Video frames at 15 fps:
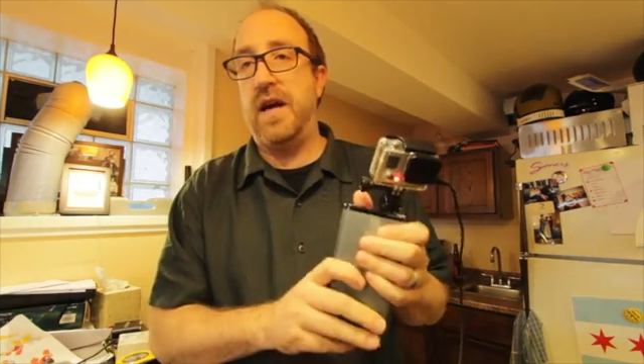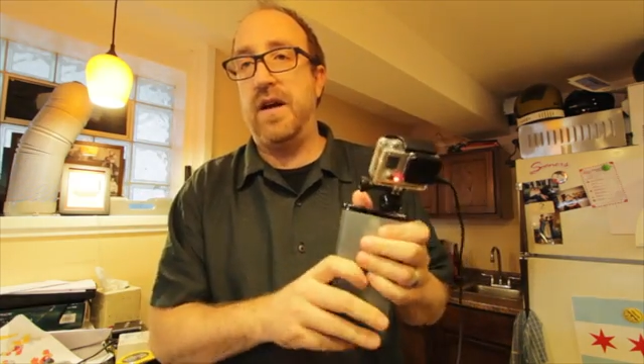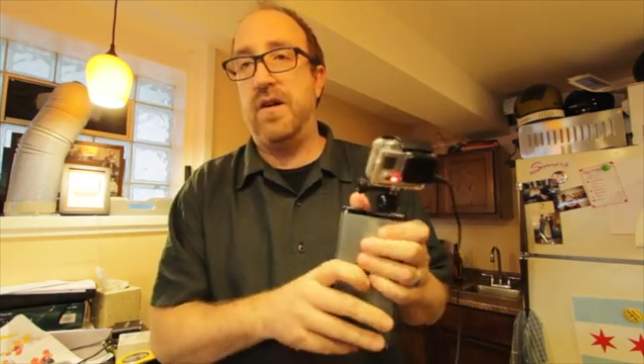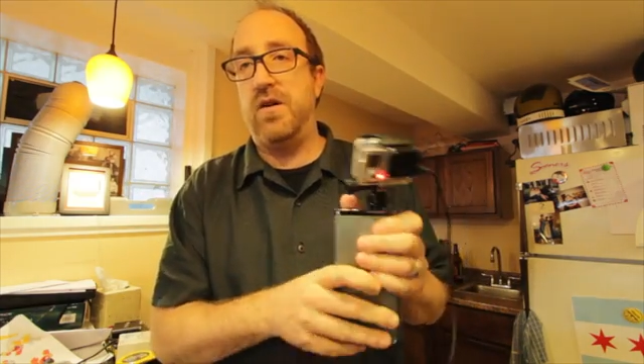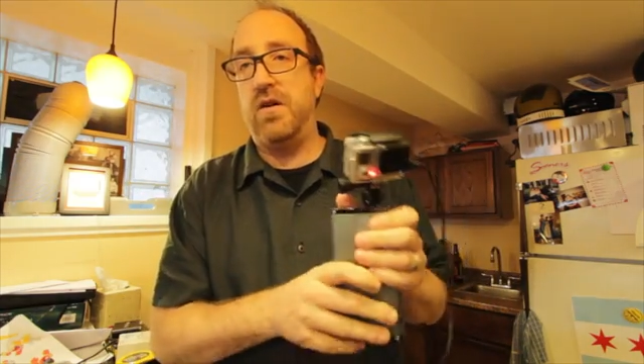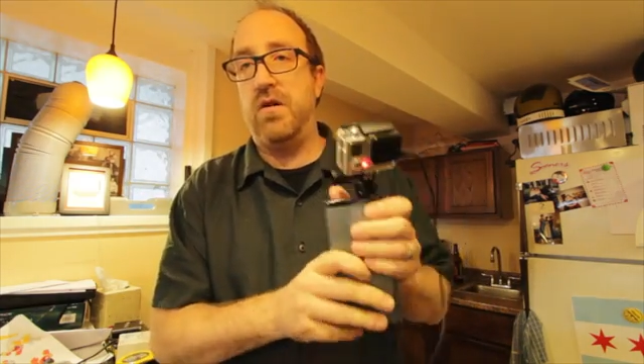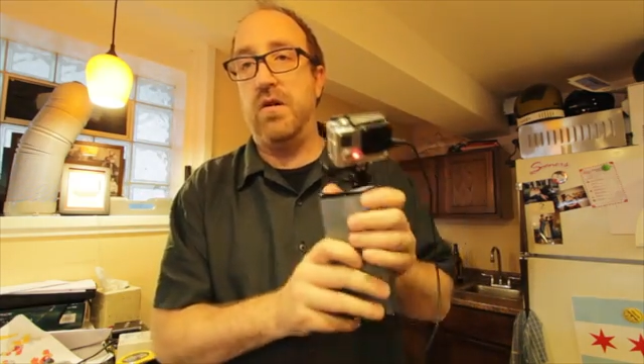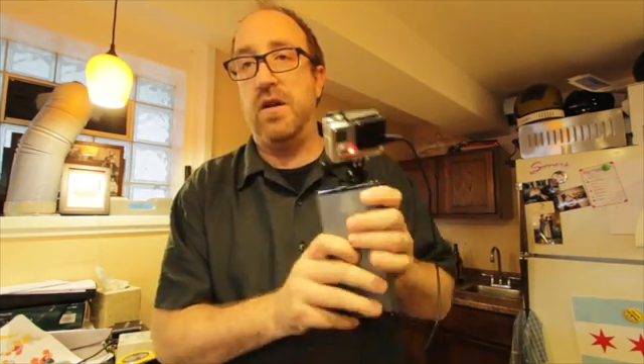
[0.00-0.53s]
at
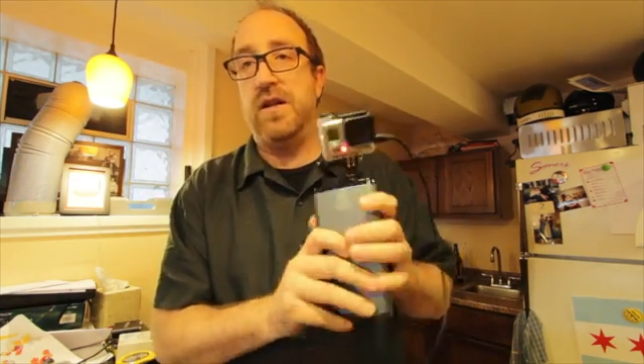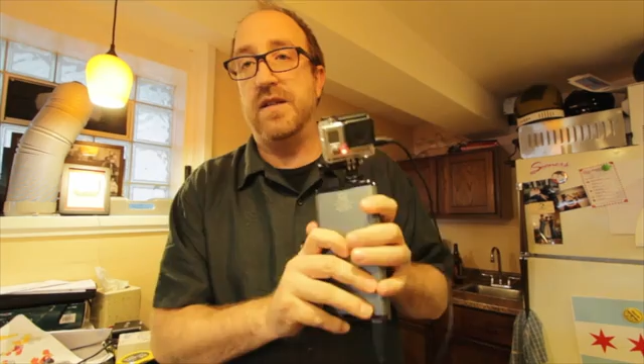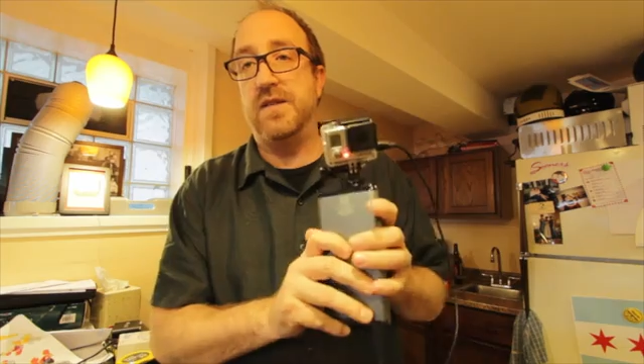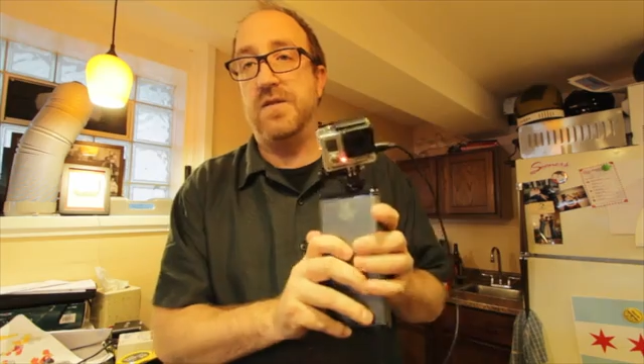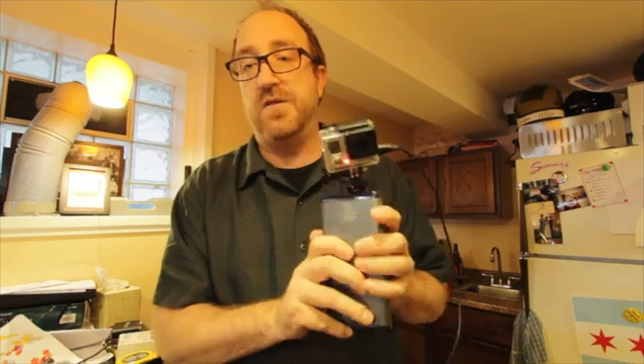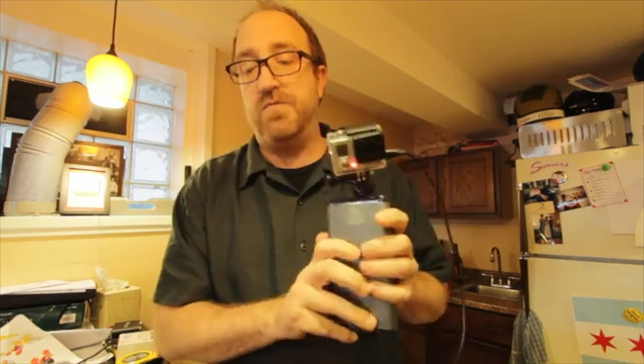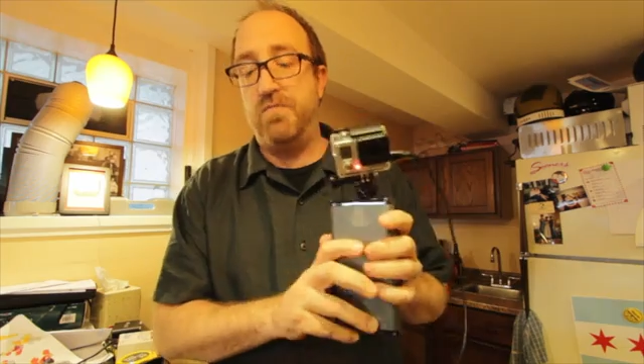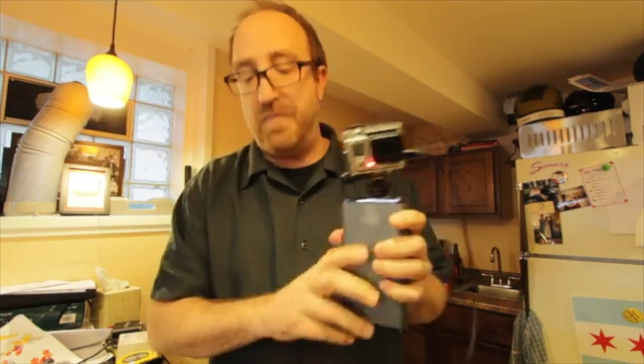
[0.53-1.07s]
all,
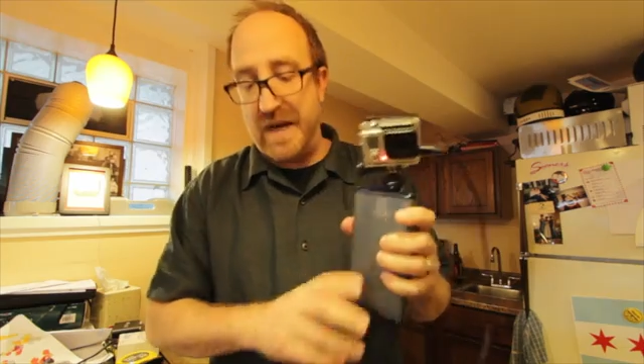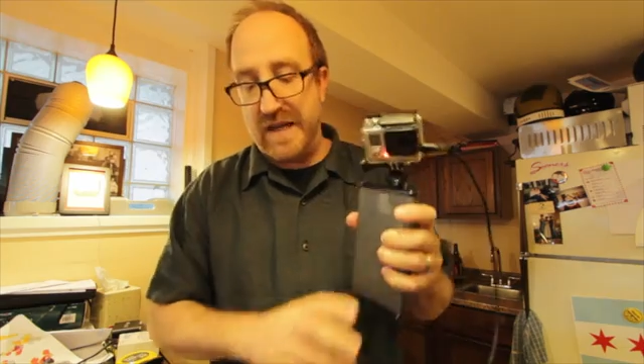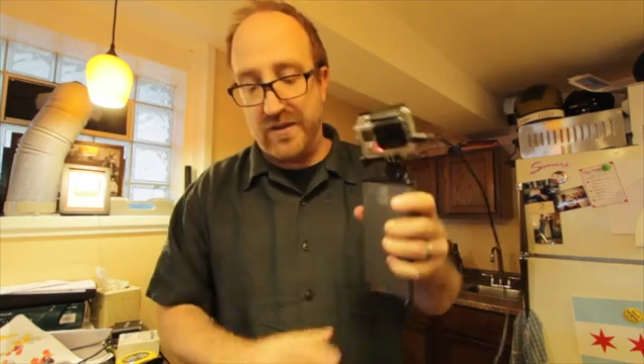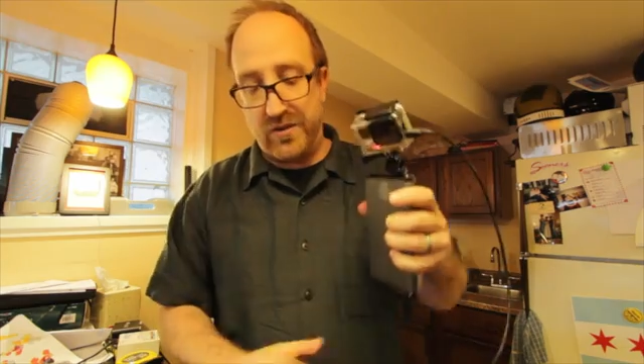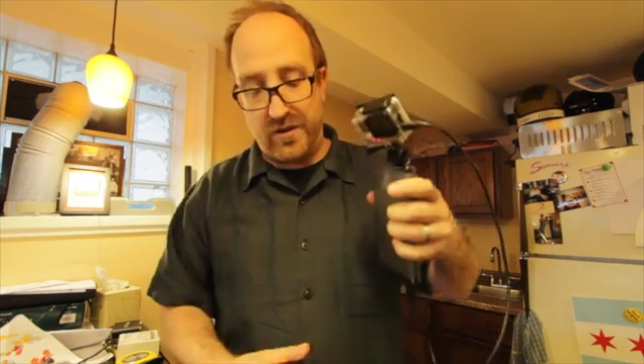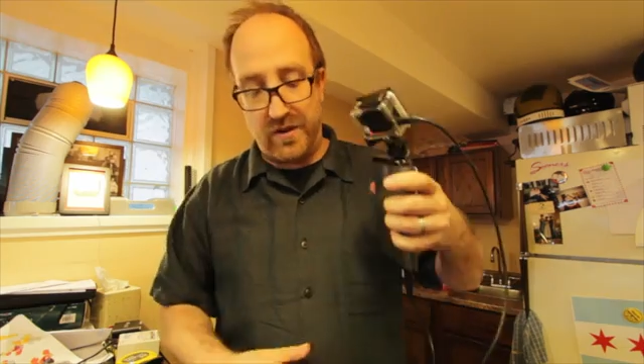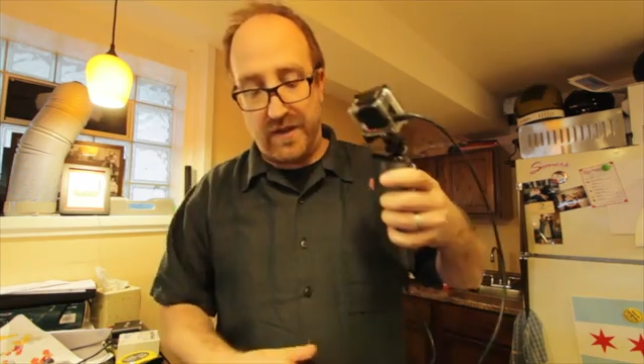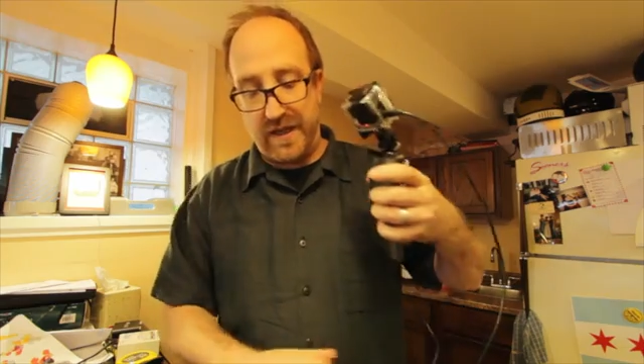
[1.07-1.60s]

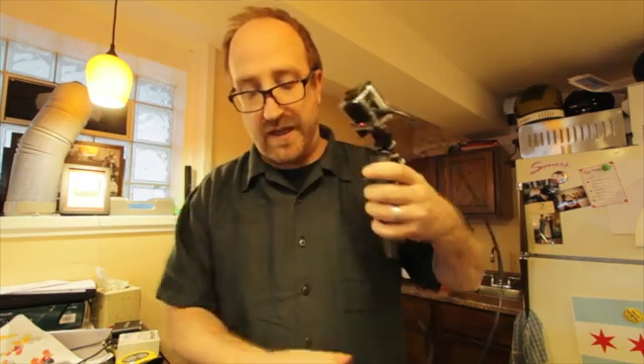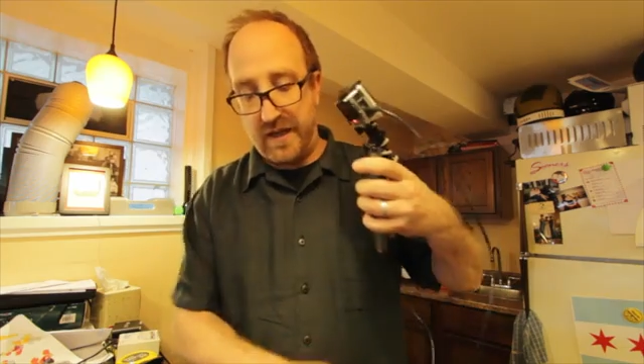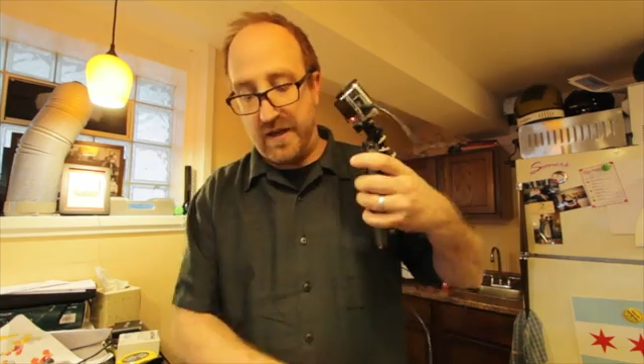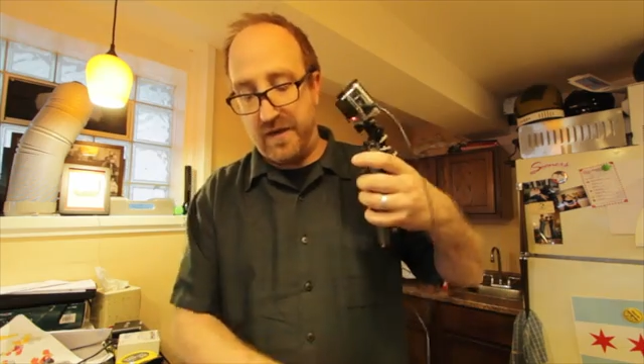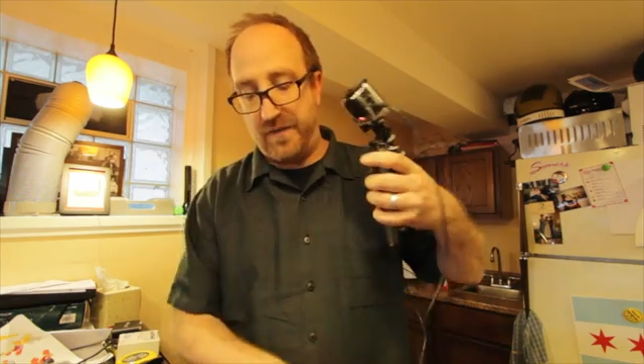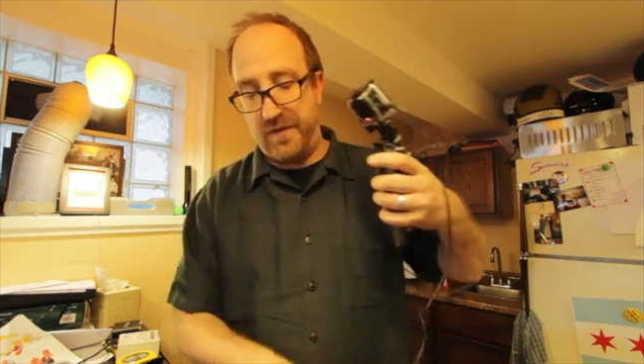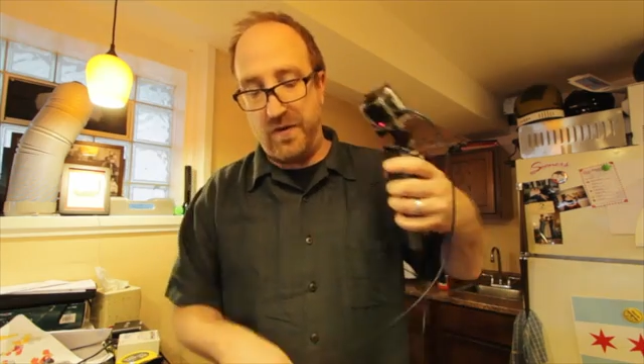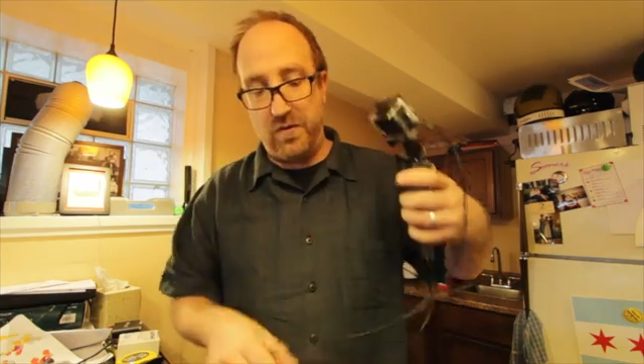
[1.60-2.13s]
especially
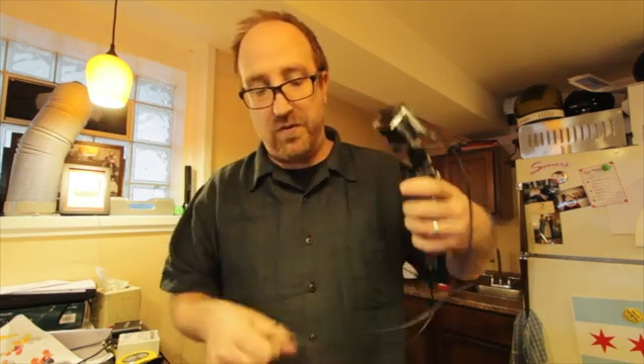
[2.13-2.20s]
if